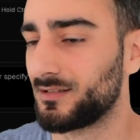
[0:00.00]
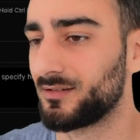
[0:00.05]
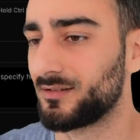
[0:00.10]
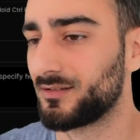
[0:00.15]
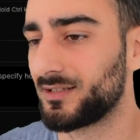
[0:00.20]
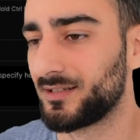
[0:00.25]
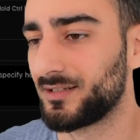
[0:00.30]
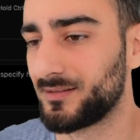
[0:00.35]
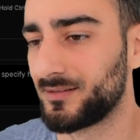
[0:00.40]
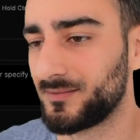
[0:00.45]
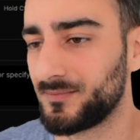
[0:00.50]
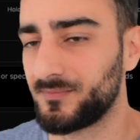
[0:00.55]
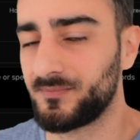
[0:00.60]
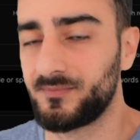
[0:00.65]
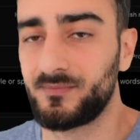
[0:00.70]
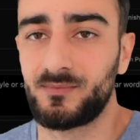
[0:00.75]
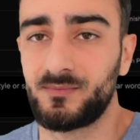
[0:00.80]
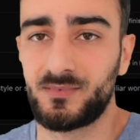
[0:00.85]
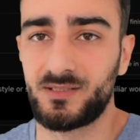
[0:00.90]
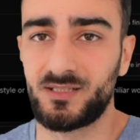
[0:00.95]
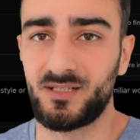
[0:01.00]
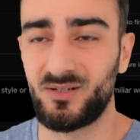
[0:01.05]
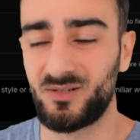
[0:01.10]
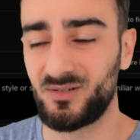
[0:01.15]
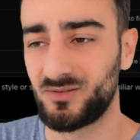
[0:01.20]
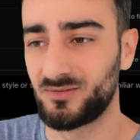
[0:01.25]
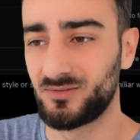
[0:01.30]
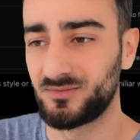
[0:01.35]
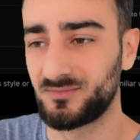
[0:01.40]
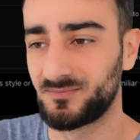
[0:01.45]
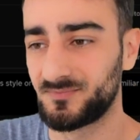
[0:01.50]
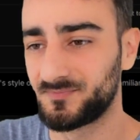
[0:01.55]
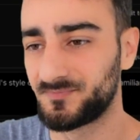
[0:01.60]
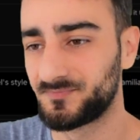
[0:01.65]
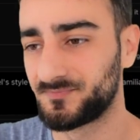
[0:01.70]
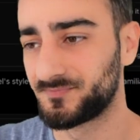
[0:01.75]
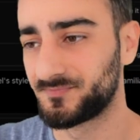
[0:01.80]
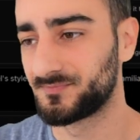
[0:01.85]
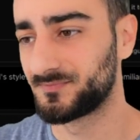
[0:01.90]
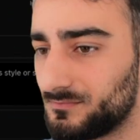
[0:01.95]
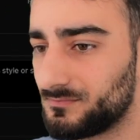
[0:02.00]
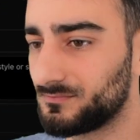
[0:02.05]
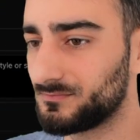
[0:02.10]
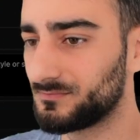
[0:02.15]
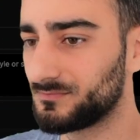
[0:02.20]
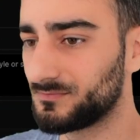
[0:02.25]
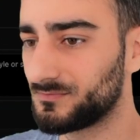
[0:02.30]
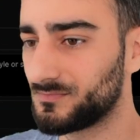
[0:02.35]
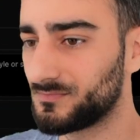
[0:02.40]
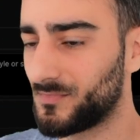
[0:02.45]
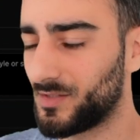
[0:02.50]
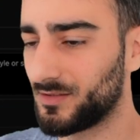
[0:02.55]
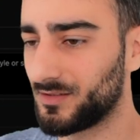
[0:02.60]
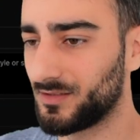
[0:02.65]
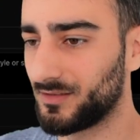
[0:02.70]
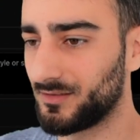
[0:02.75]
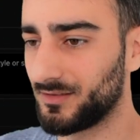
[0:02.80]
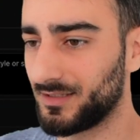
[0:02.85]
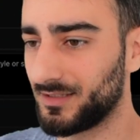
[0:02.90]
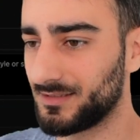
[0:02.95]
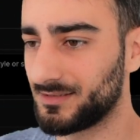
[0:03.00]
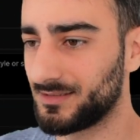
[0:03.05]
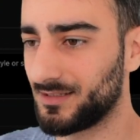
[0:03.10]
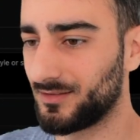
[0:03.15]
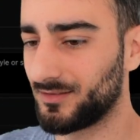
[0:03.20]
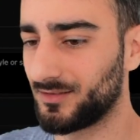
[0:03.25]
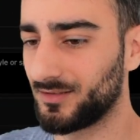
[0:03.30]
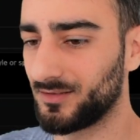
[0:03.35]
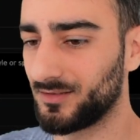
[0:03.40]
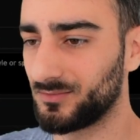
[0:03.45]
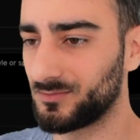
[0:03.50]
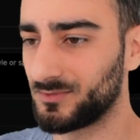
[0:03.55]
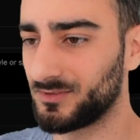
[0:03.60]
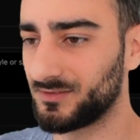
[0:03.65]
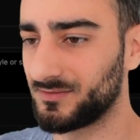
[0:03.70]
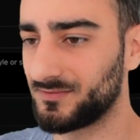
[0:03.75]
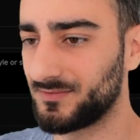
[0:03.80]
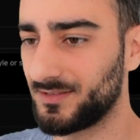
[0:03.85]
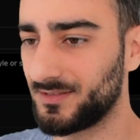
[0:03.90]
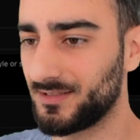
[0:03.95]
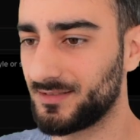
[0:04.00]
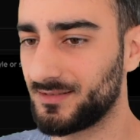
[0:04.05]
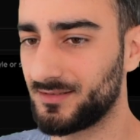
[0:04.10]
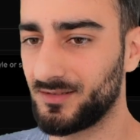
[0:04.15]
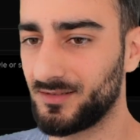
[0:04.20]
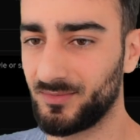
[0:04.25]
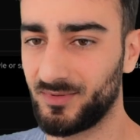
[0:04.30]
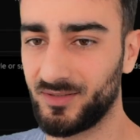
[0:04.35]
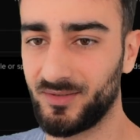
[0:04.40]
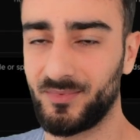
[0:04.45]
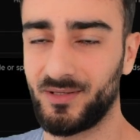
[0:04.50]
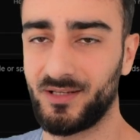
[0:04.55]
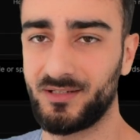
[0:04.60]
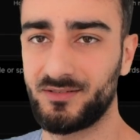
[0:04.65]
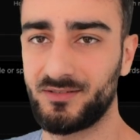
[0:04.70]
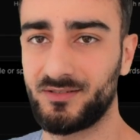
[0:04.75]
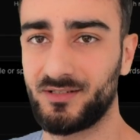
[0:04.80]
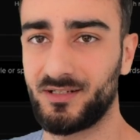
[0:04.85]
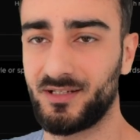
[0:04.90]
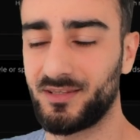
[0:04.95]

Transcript: Okay, so not the greatest outcome with desktop commander.